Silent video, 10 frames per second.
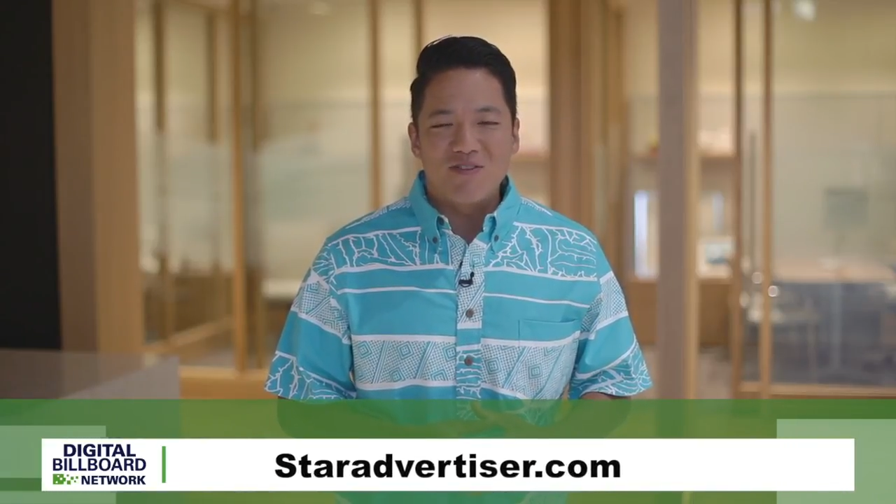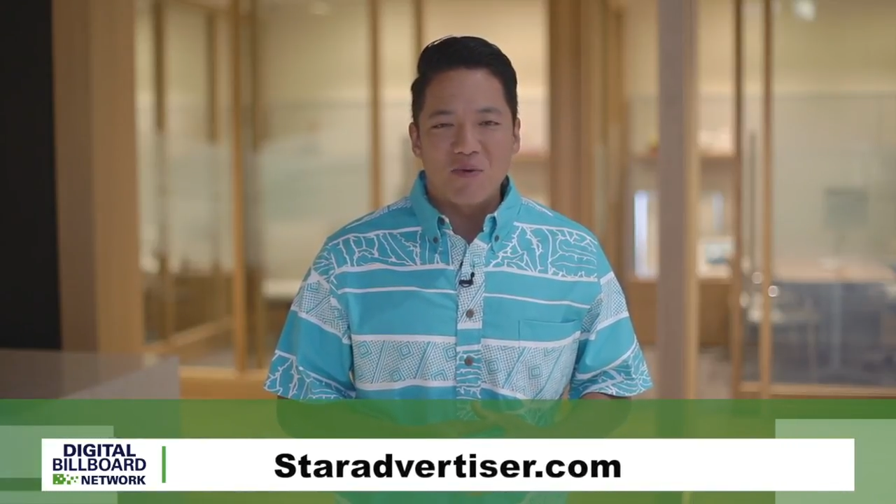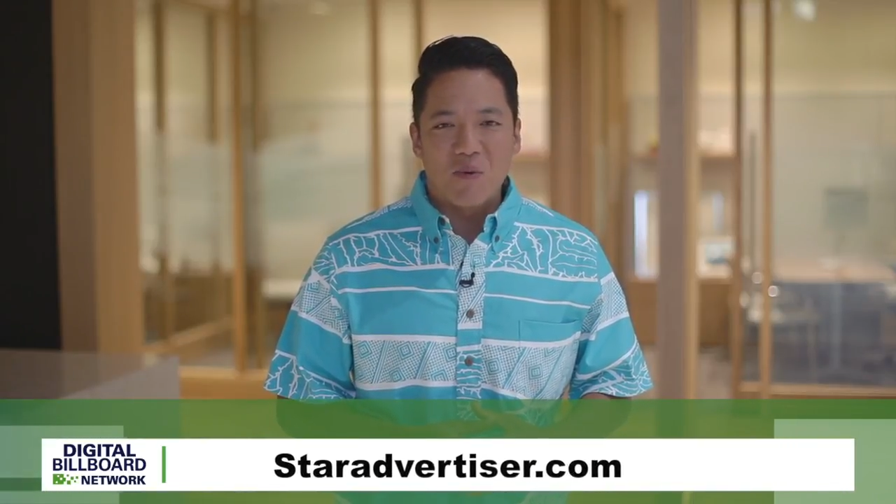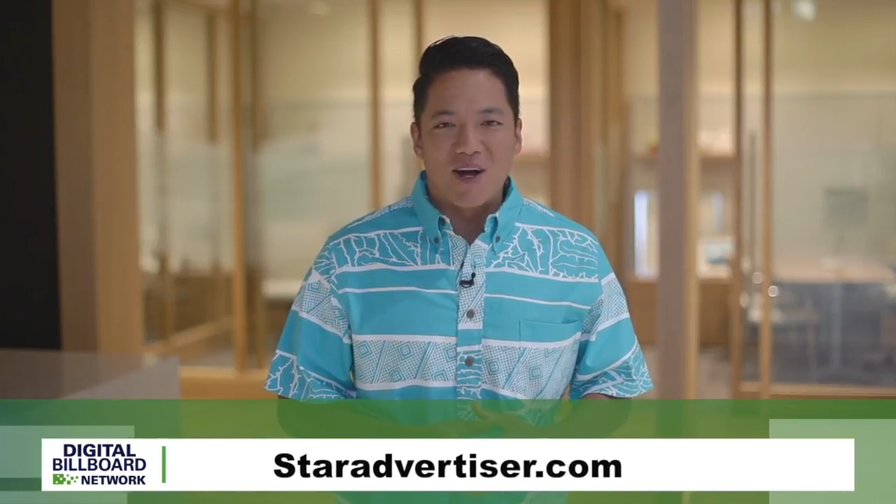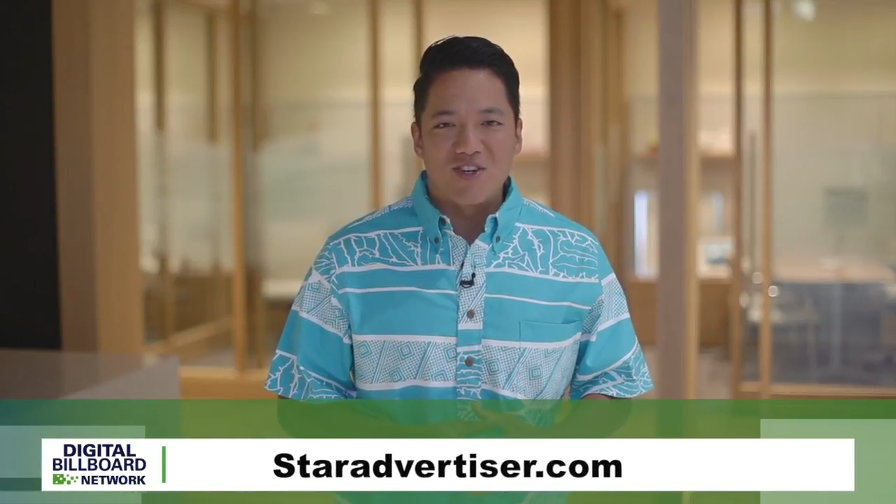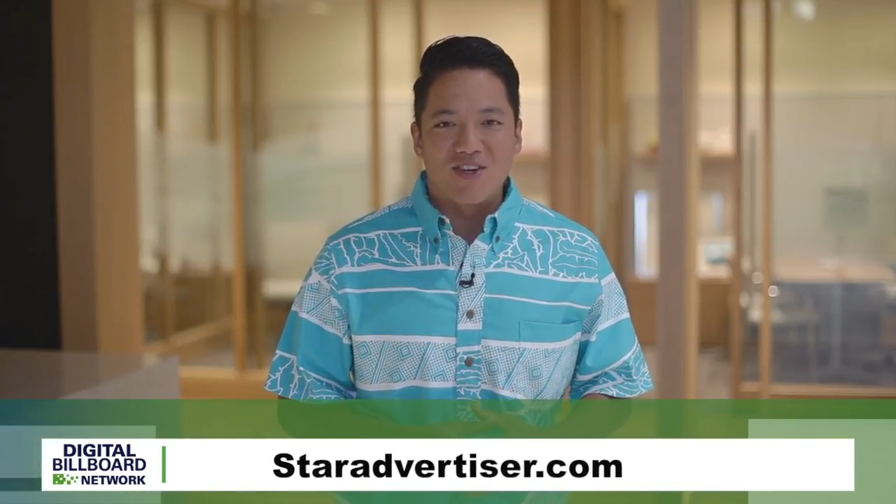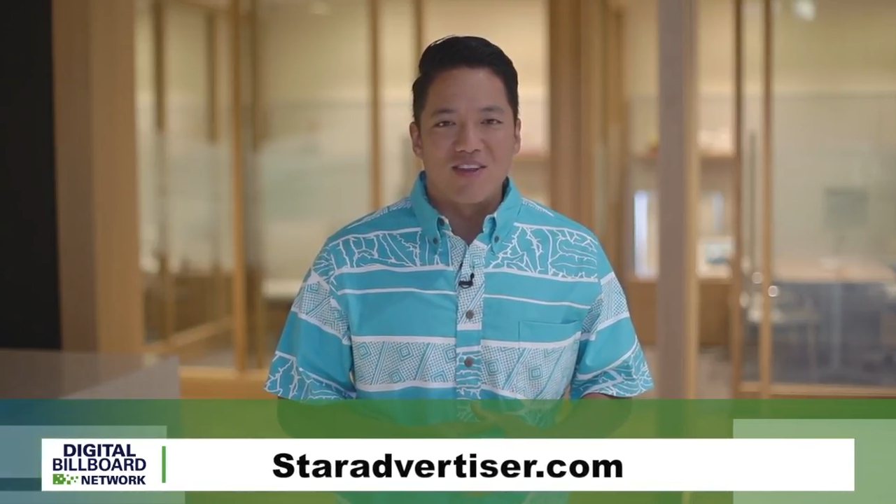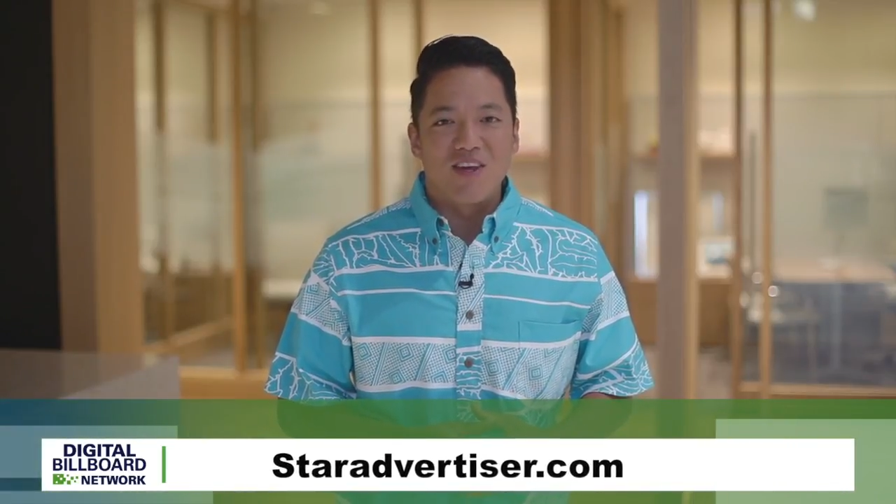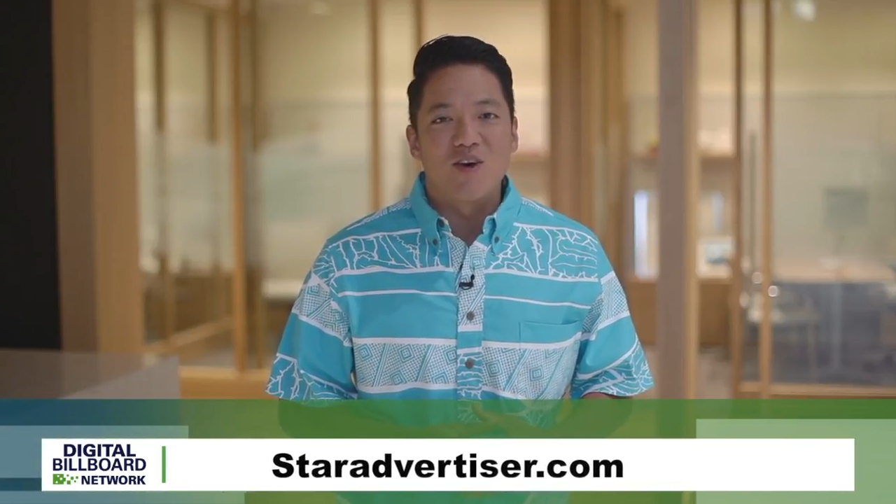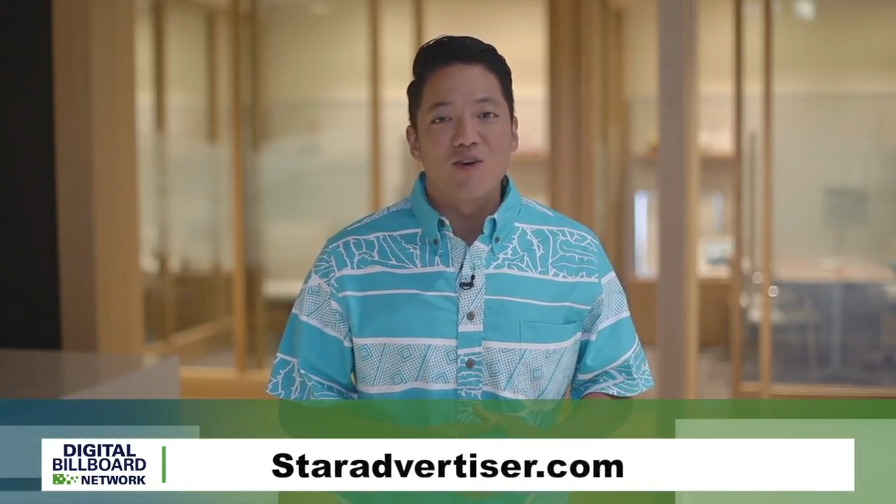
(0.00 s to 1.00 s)
for watching
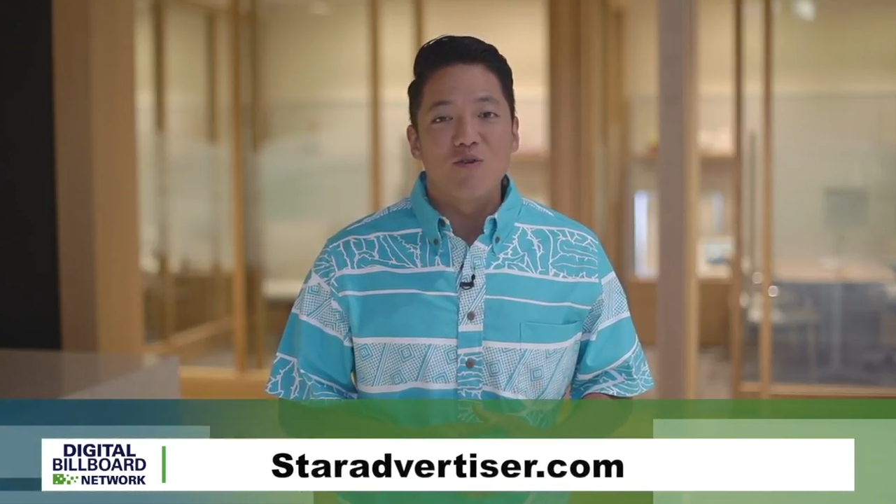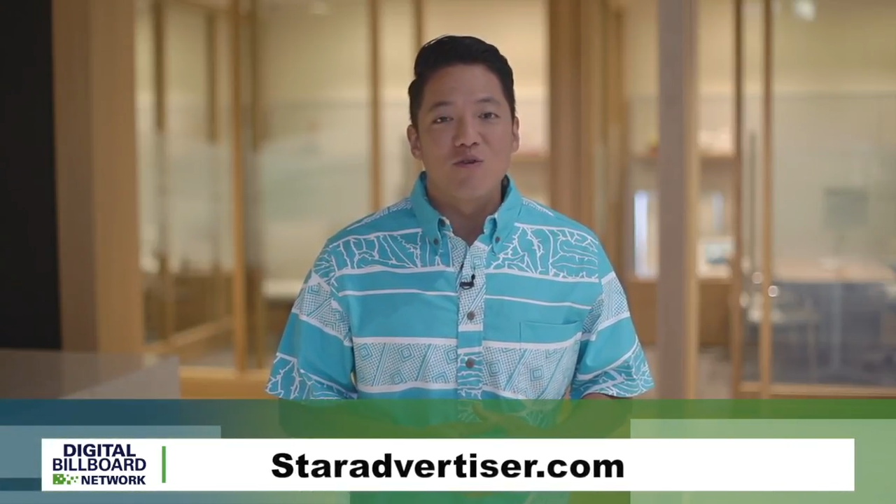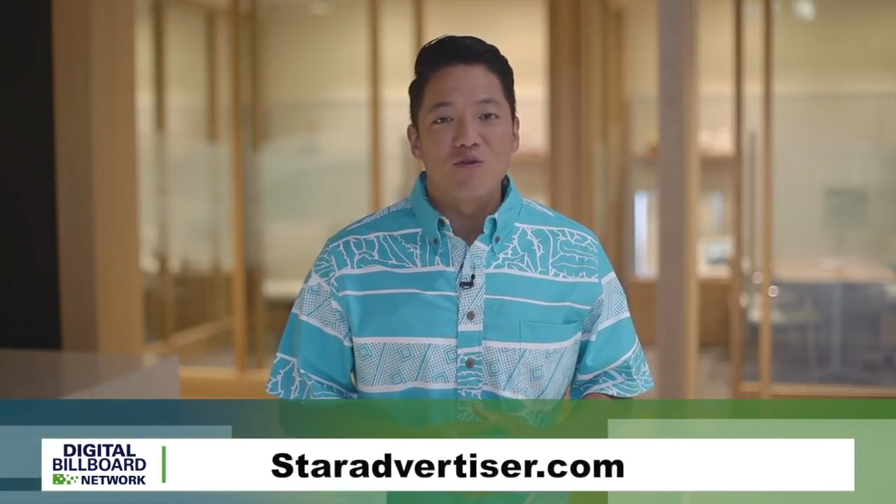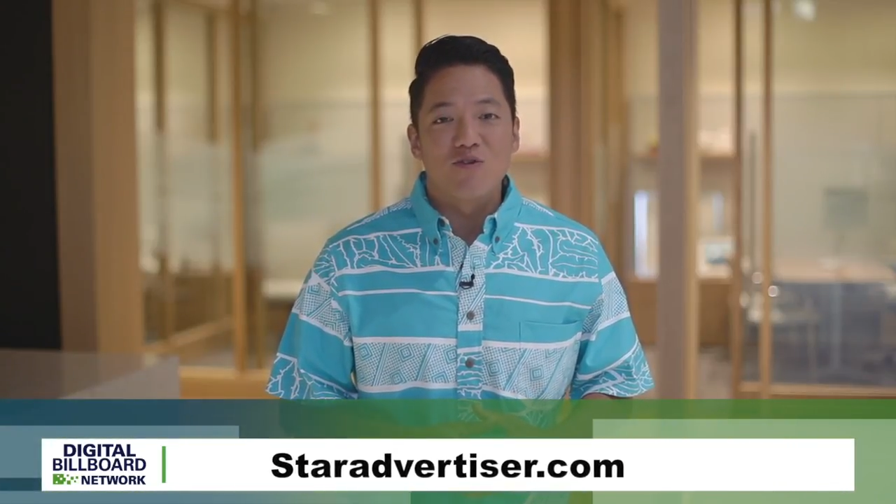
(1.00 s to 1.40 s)
the Honolulu